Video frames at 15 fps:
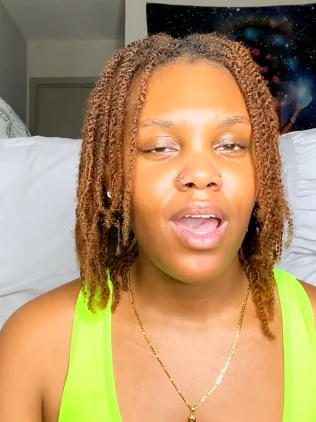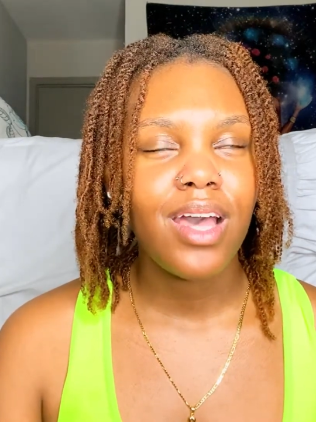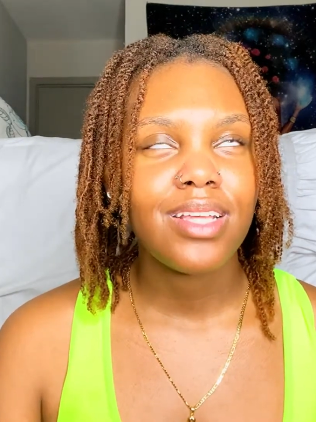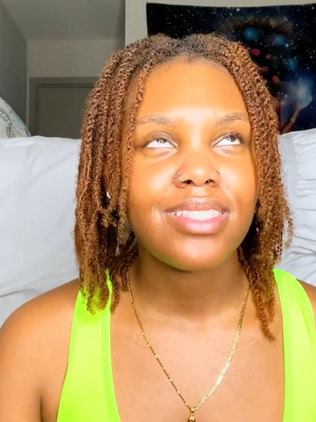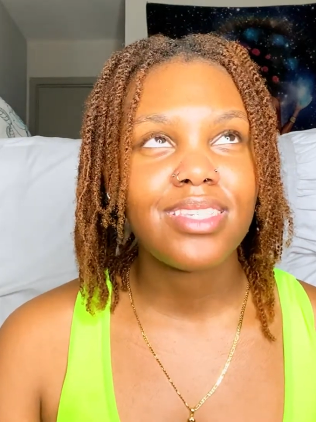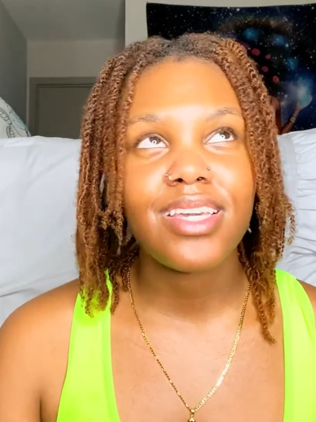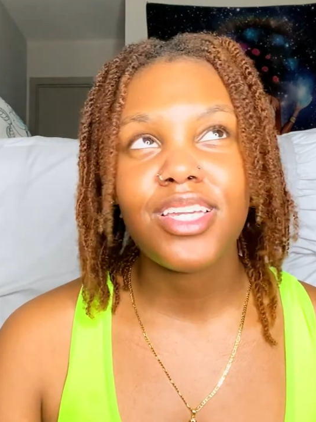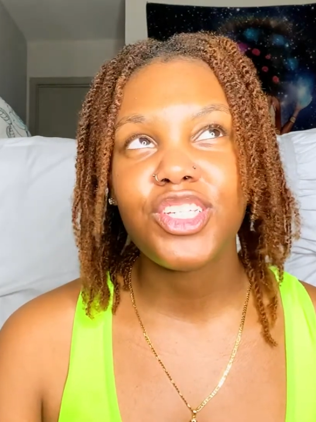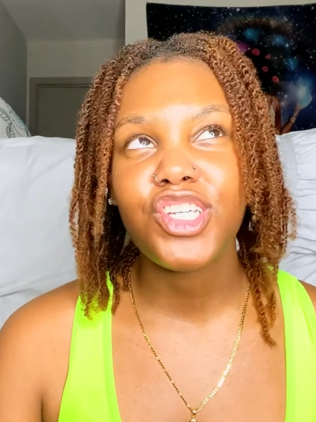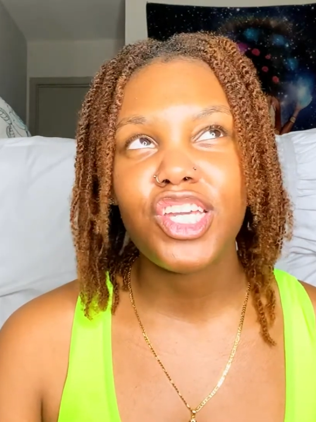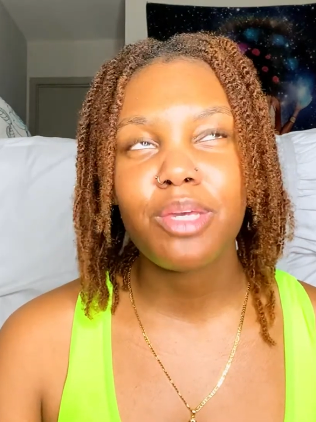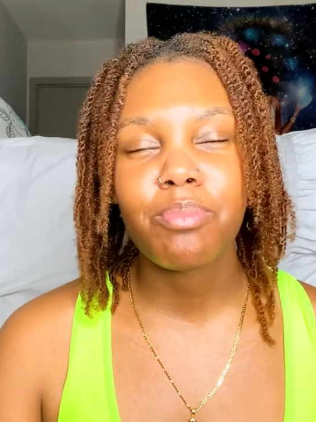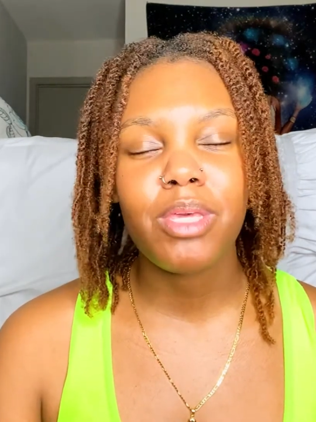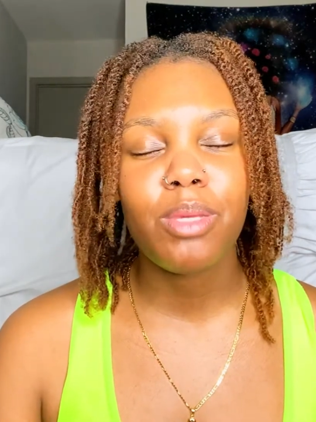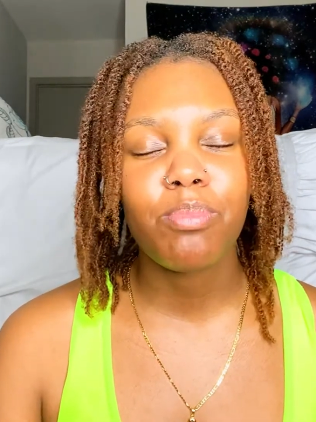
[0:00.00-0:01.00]

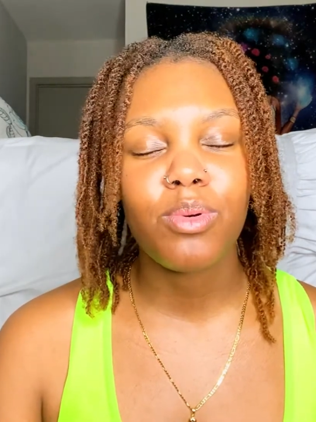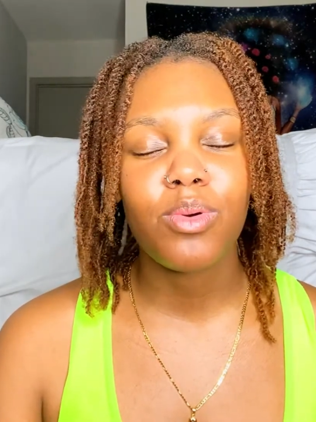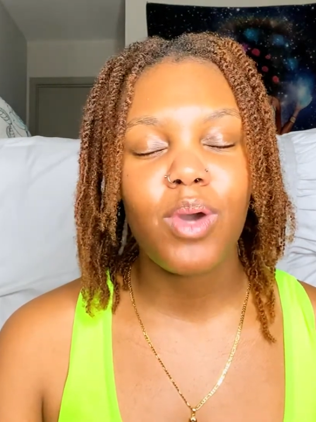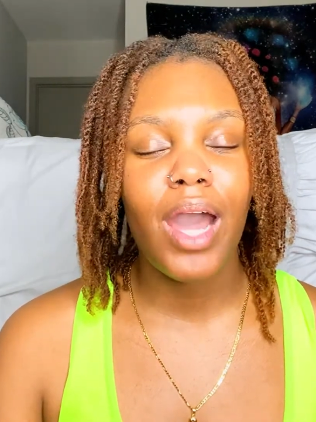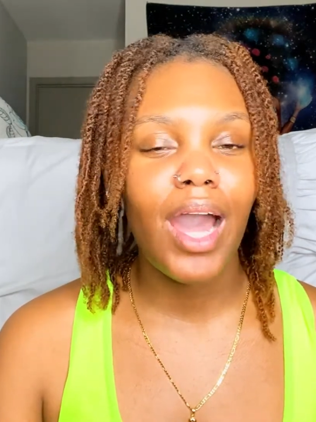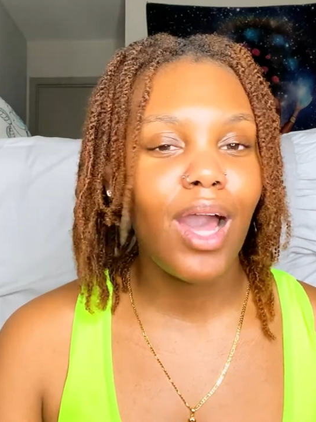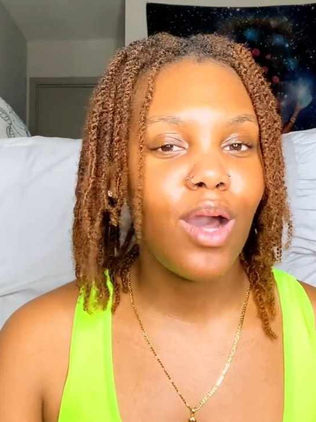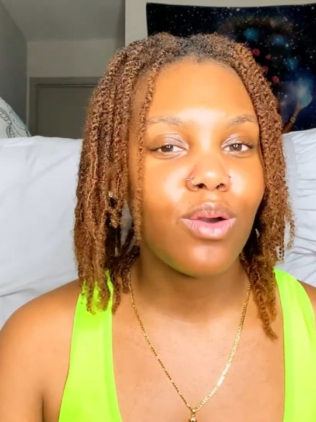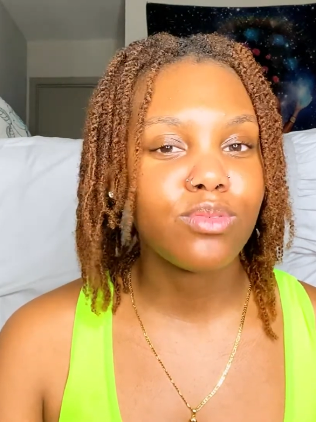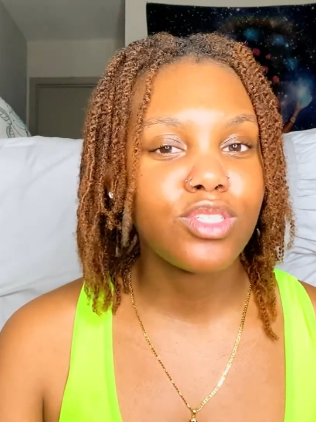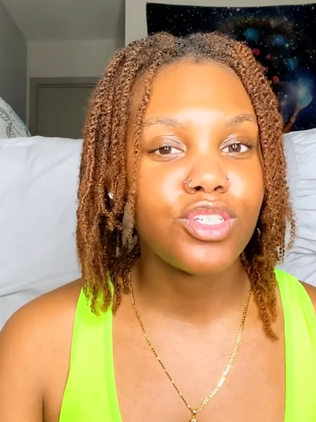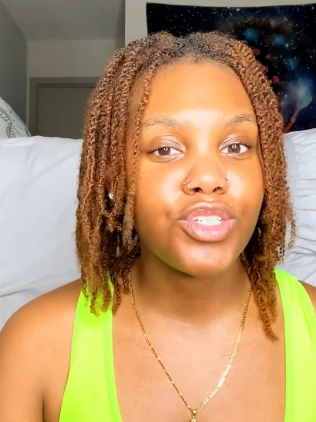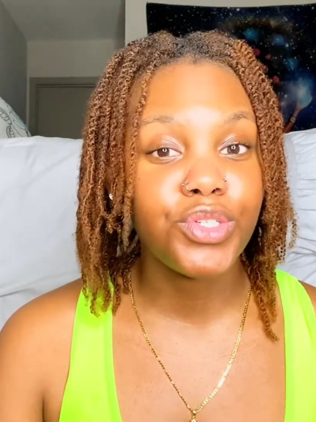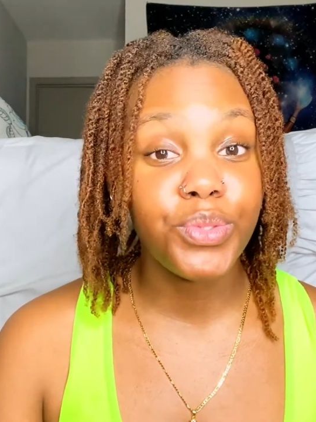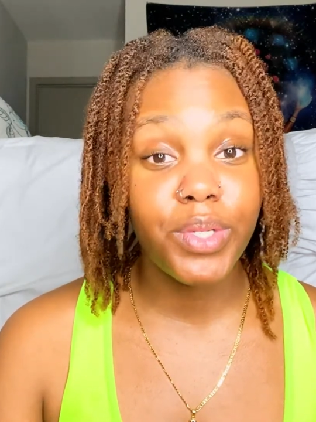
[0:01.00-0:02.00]
teaching people how
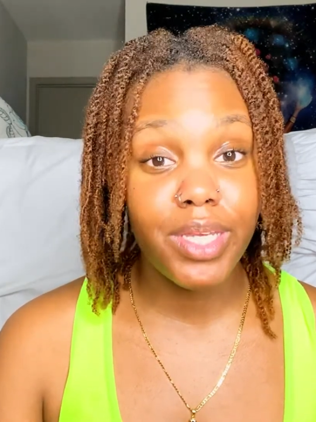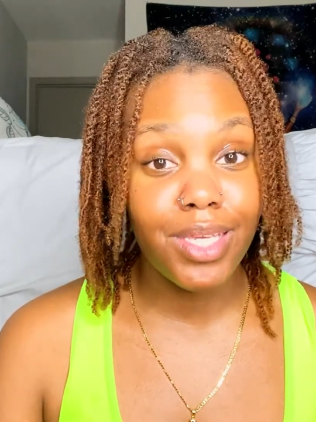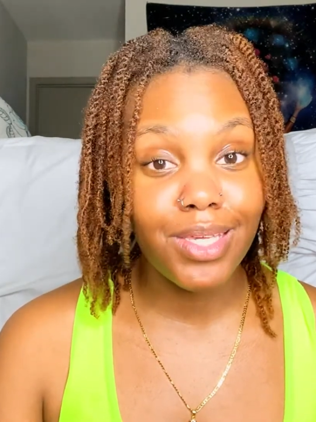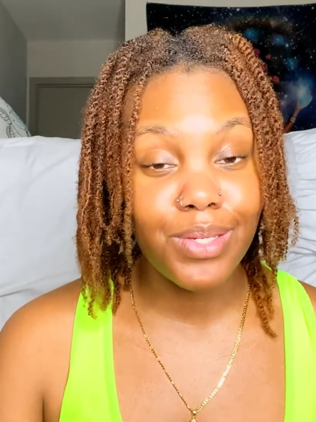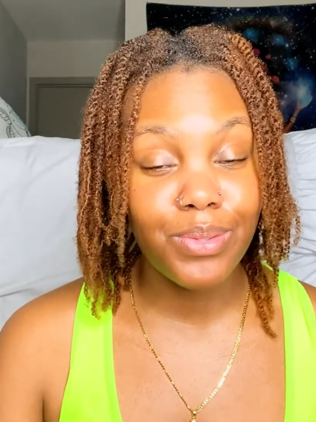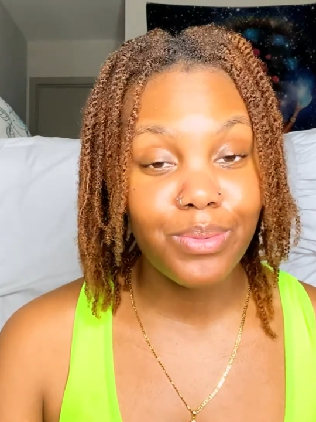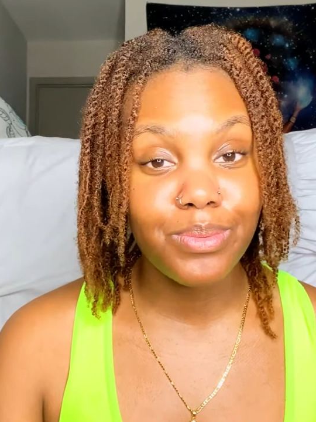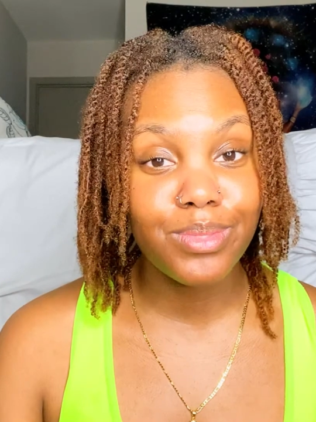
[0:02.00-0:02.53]
to treat you.